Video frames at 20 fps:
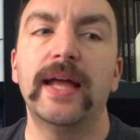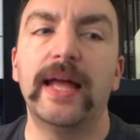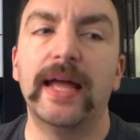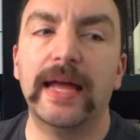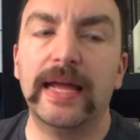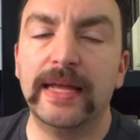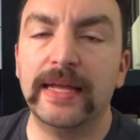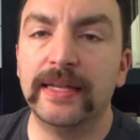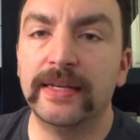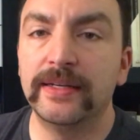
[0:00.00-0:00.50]

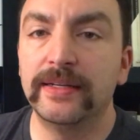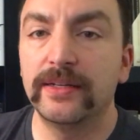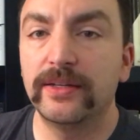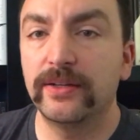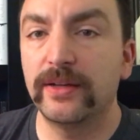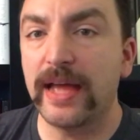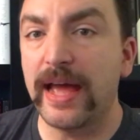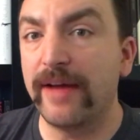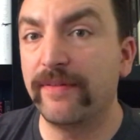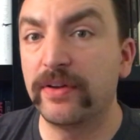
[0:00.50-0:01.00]
and
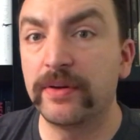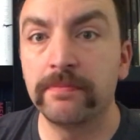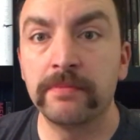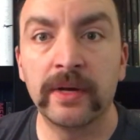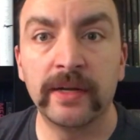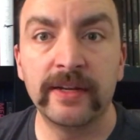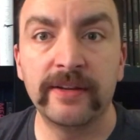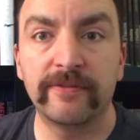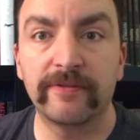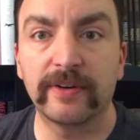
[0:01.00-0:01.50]
having
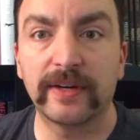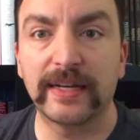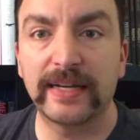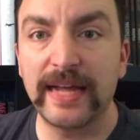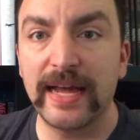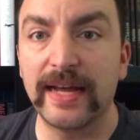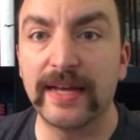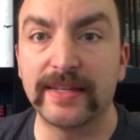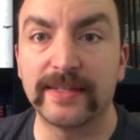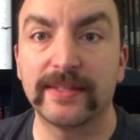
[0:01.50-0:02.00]
money for
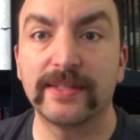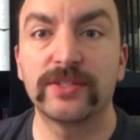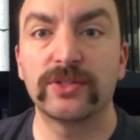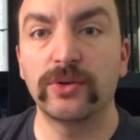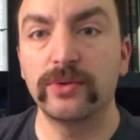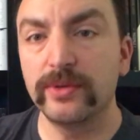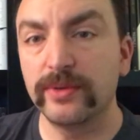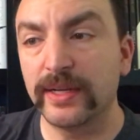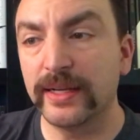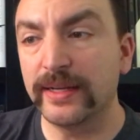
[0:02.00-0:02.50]
gas so
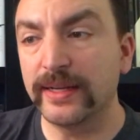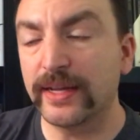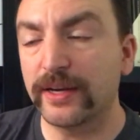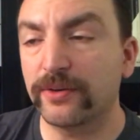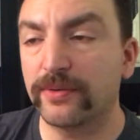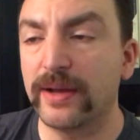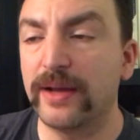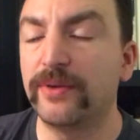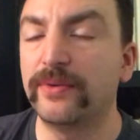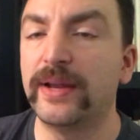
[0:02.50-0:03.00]
you can get
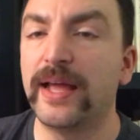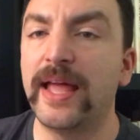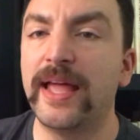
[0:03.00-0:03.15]
around.